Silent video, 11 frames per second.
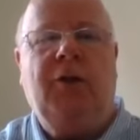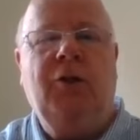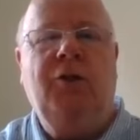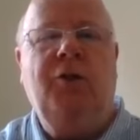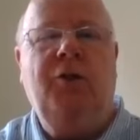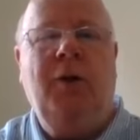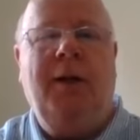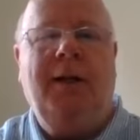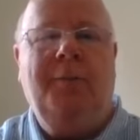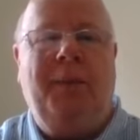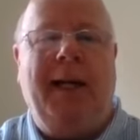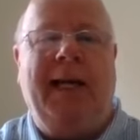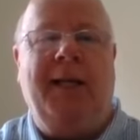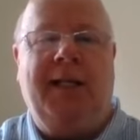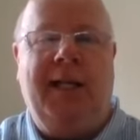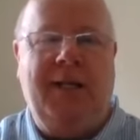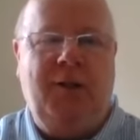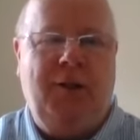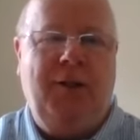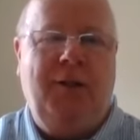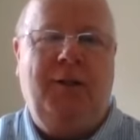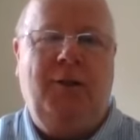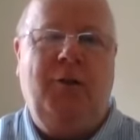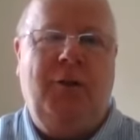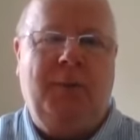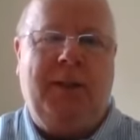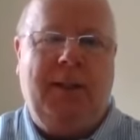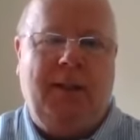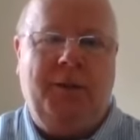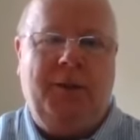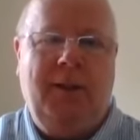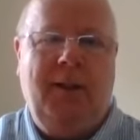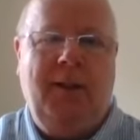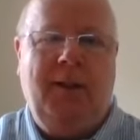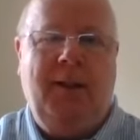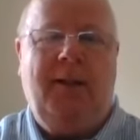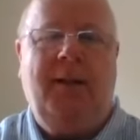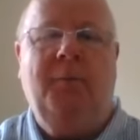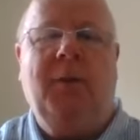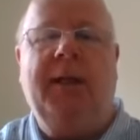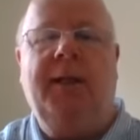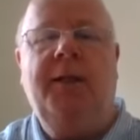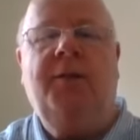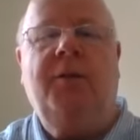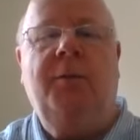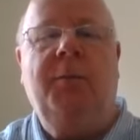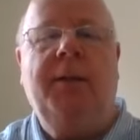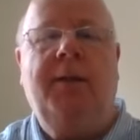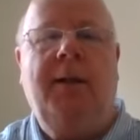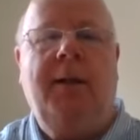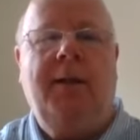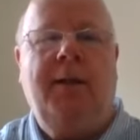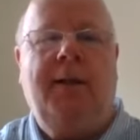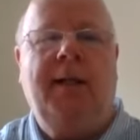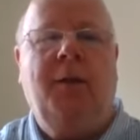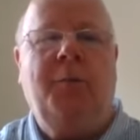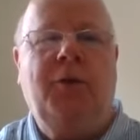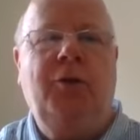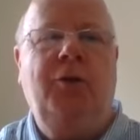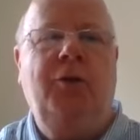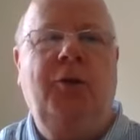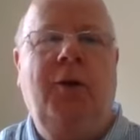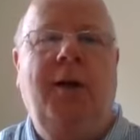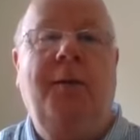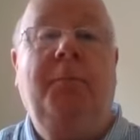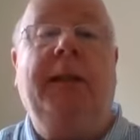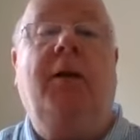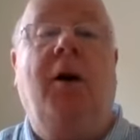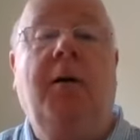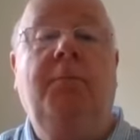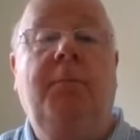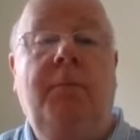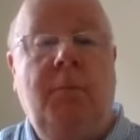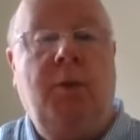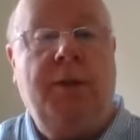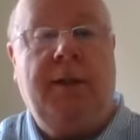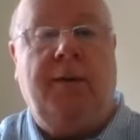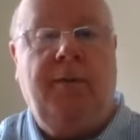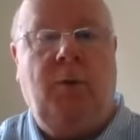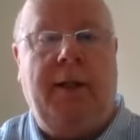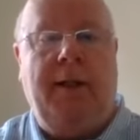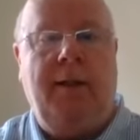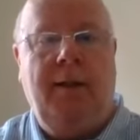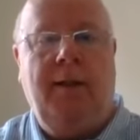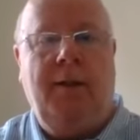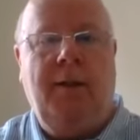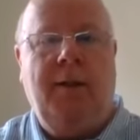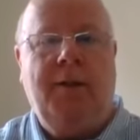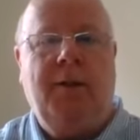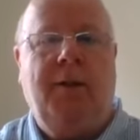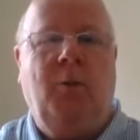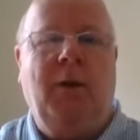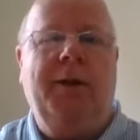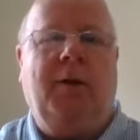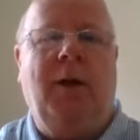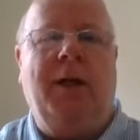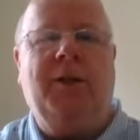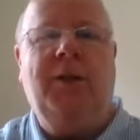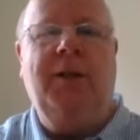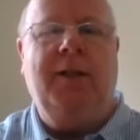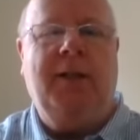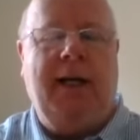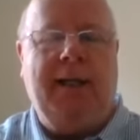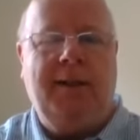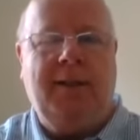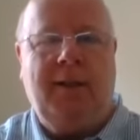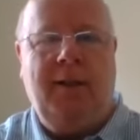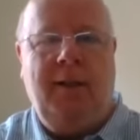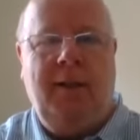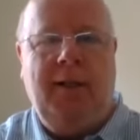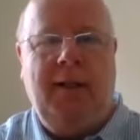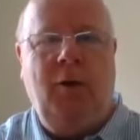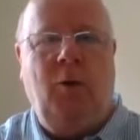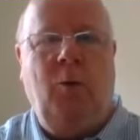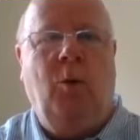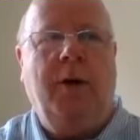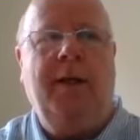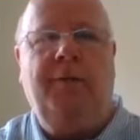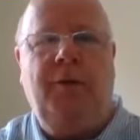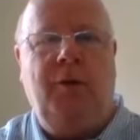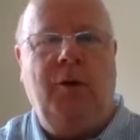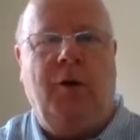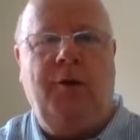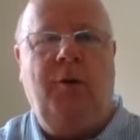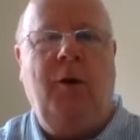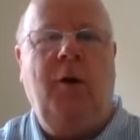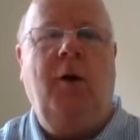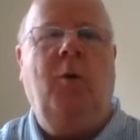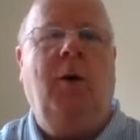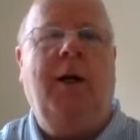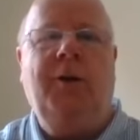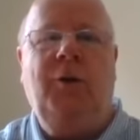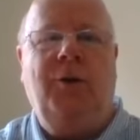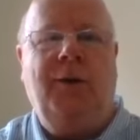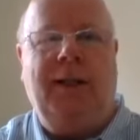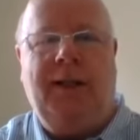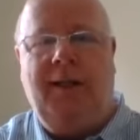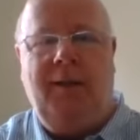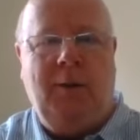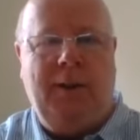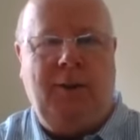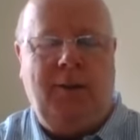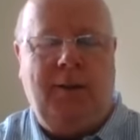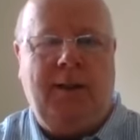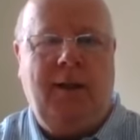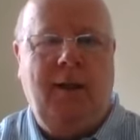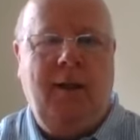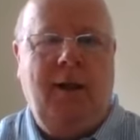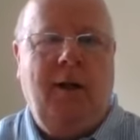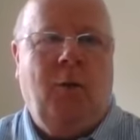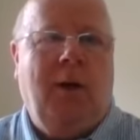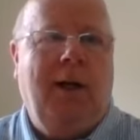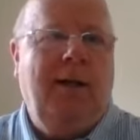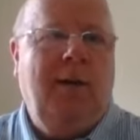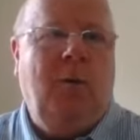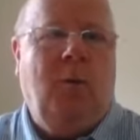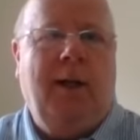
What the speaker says: to pay attention to themselves. Simply an instrument that helps you become more self-aware, so that when the question is asked, you know, what have you done? Why are you thinking the way you think? Why,